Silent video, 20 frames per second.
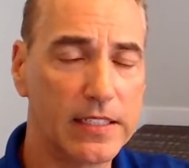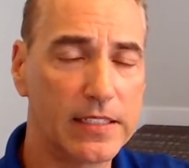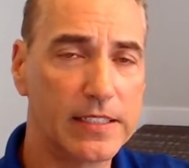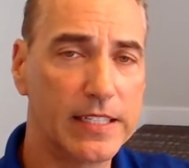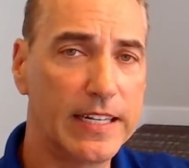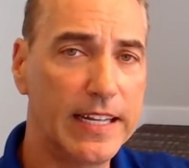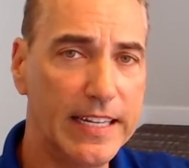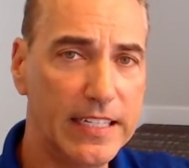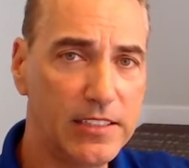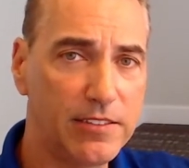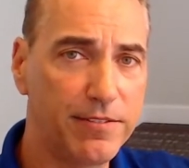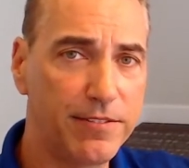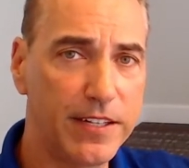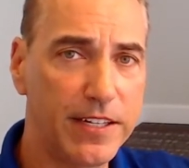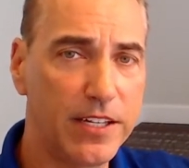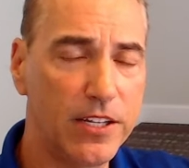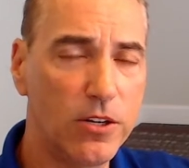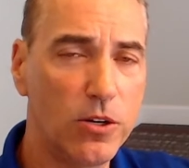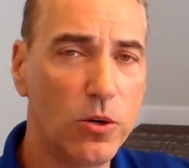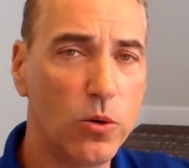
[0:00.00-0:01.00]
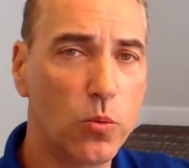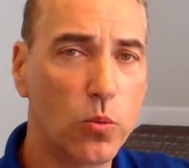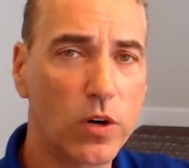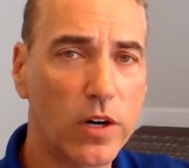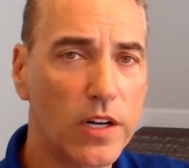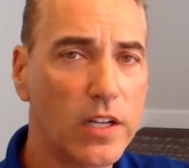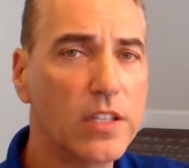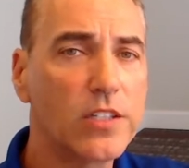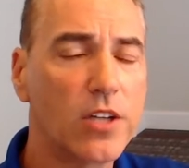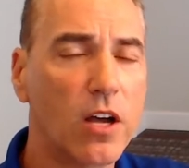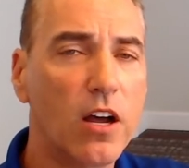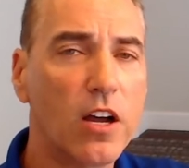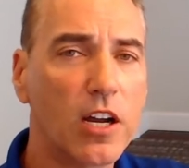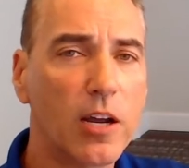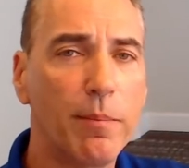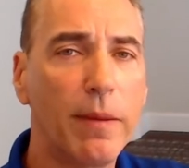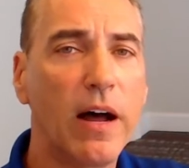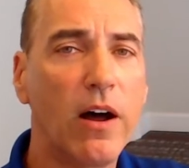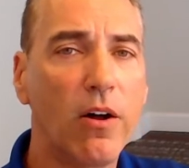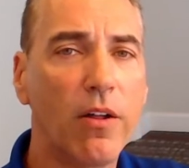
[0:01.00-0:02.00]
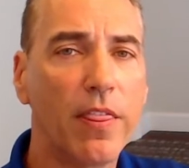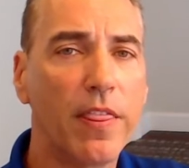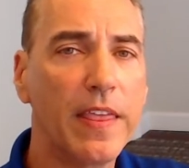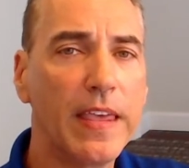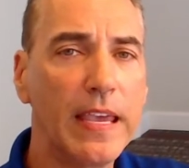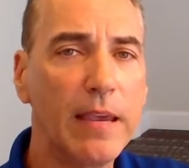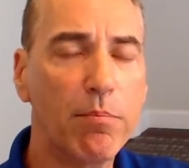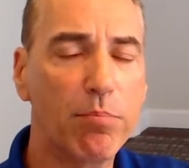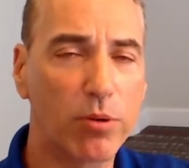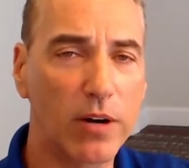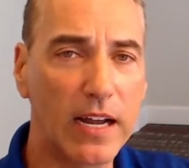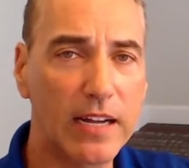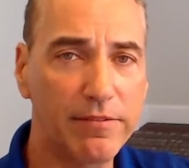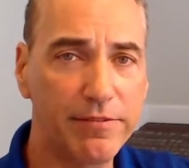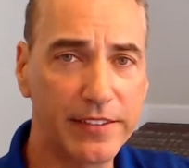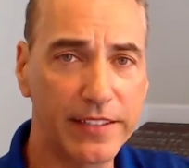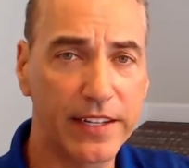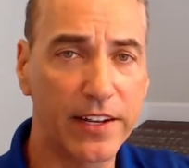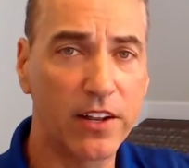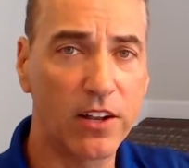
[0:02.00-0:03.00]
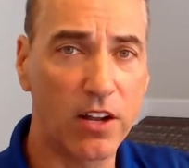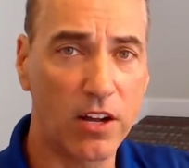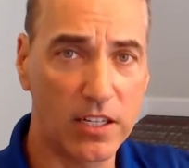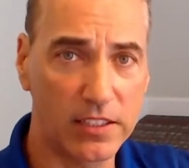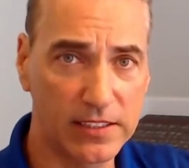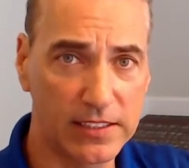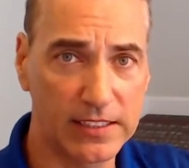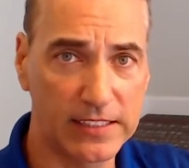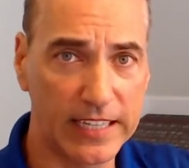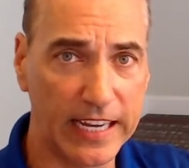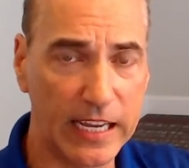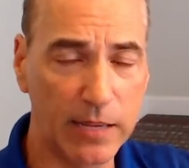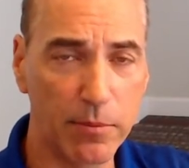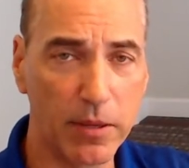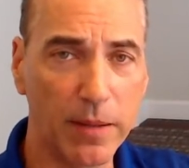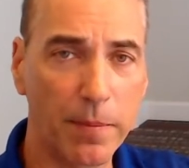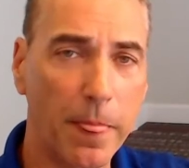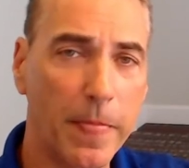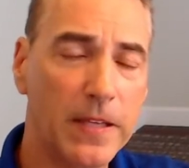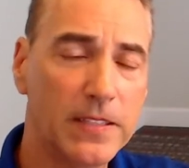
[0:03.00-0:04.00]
Today's video, we're going to talk about the profit and loss statement.